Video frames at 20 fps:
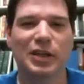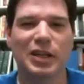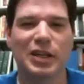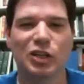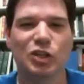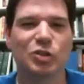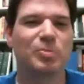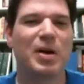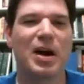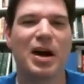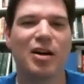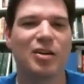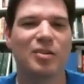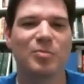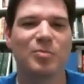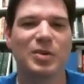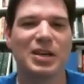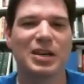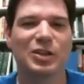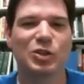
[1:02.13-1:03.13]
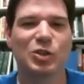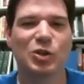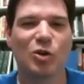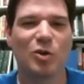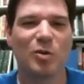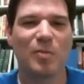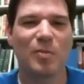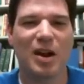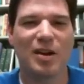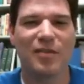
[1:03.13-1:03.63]
inspire in me a
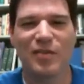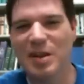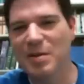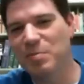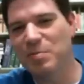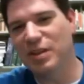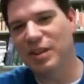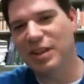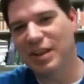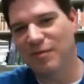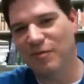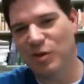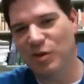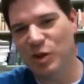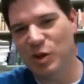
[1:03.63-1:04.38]
certain amount of empathy for